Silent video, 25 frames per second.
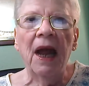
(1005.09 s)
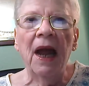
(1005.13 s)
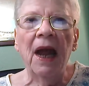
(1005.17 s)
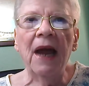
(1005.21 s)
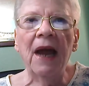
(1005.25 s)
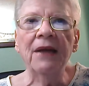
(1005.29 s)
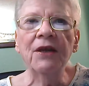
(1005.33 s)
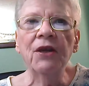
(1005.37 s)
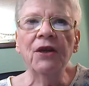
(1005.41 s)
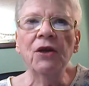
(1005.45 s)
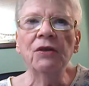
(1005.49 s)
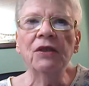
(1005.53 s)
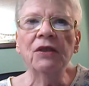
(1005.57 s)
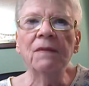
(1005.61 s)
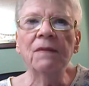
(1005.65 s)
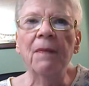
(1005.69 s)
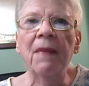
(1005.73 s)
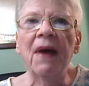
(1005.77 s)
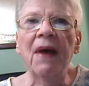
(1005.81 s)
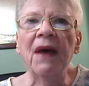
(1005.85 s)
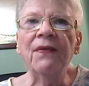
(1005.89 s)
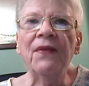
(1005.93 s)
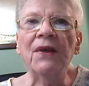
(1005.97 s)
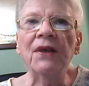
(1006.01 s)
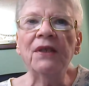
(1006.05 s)
and used
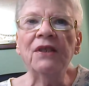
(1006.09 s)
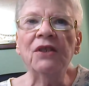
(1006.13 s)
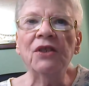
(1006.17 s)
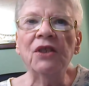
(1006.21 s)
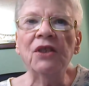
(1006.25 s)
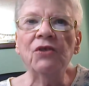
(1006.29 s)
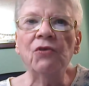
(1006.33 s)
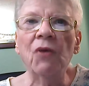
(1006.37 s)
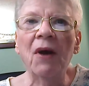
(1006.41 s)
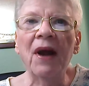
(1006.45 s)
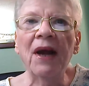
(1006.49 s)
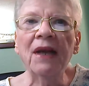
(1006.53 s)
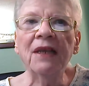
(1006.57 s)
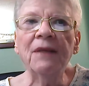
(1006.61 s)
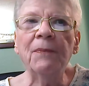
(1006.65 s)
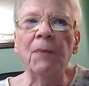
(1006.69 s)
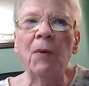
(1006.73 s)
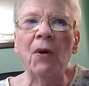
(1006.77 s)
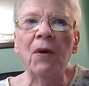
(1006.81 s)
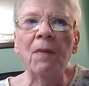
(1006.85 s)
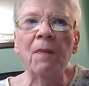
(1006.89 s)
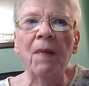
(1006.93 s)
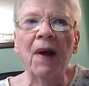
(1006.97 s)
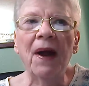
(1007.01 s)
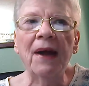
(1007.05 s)
methods to
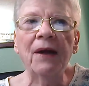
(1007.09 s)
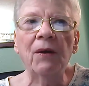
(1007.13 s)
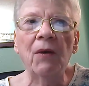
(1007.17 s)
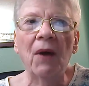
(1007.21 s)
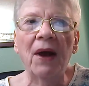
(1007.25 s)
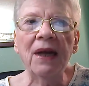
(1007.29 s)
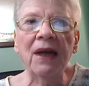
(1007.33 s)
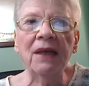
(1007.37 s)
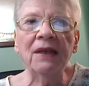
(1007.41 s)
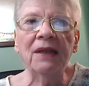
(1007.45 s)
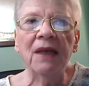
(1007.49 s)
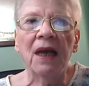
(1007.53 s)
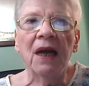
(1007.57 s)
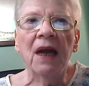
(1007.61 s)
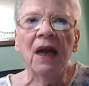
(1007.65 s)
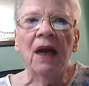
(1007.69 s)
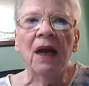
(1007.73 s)
transport migrants,